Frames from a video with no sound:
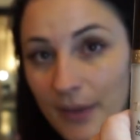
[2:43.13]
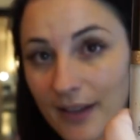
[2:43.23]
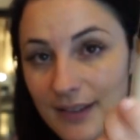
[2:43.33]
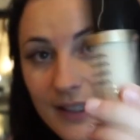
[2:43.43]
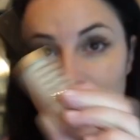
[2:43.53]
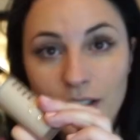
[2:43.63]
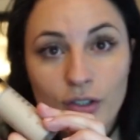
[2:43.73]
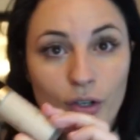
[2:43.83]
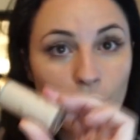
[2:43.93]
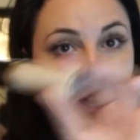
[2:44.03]
amazing,
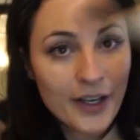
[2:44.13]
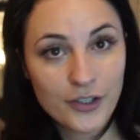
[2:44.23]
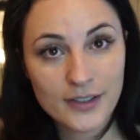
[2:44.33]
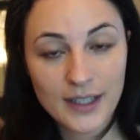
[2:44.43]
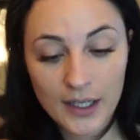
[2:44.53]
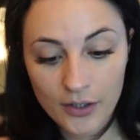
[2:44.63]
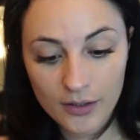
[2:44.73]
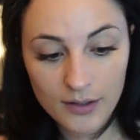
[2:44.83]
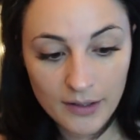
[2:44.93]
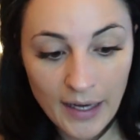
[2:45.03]
so I understand
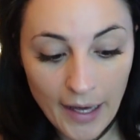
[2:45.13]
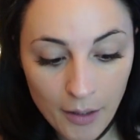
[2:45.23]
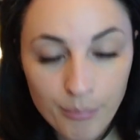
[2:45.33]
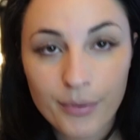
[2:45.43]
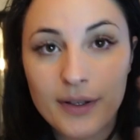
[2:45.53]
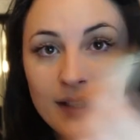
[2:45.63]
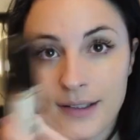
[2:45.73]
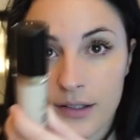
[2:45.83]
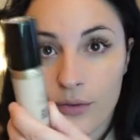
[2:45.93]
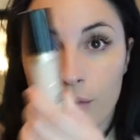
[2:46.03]
all the hype.
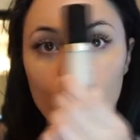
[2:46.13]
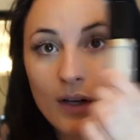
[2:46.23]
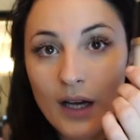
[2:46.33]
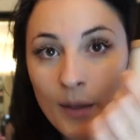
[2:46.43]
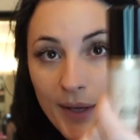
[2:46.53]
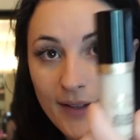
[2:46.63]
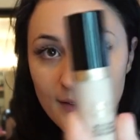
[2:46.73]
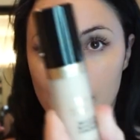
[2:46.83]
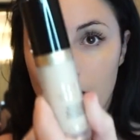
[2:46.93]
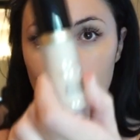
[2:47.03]
It's
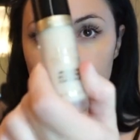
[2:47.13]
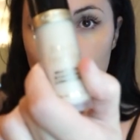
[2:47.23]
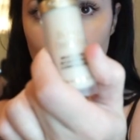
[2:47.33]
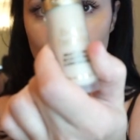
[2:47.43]
amazing. If you